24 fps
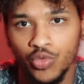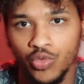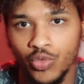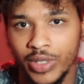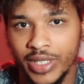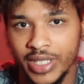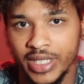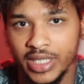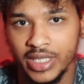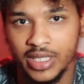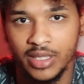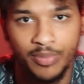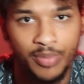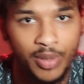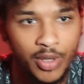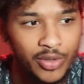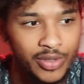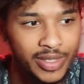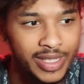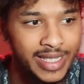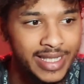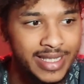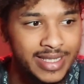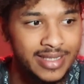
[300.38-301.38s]
when his
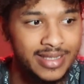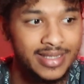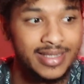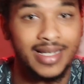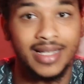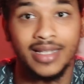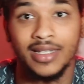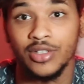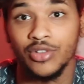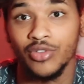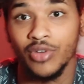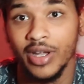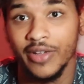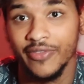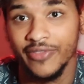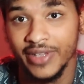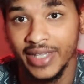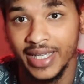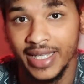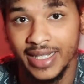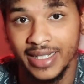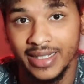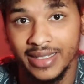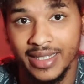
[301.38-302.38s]
opponent isn't
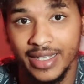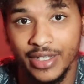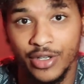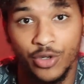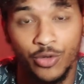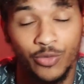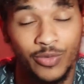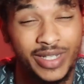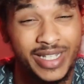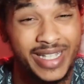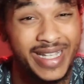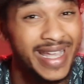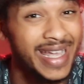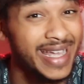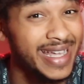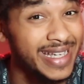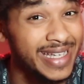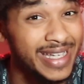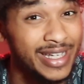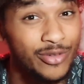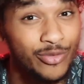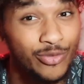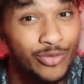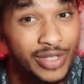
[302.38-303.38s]
telegraphing anything, or when he can't
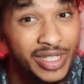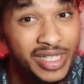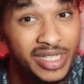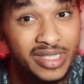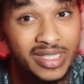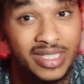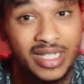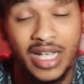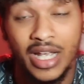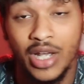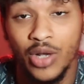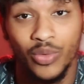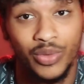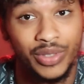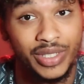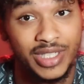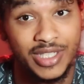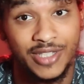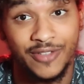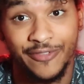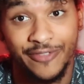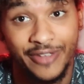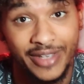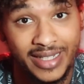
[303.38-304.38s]
get reads with
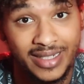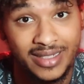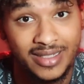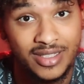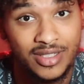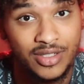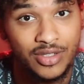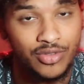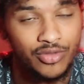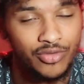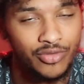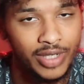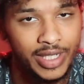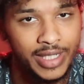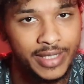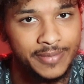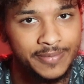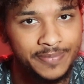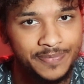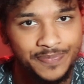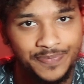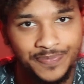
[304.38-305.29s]
his feints, right?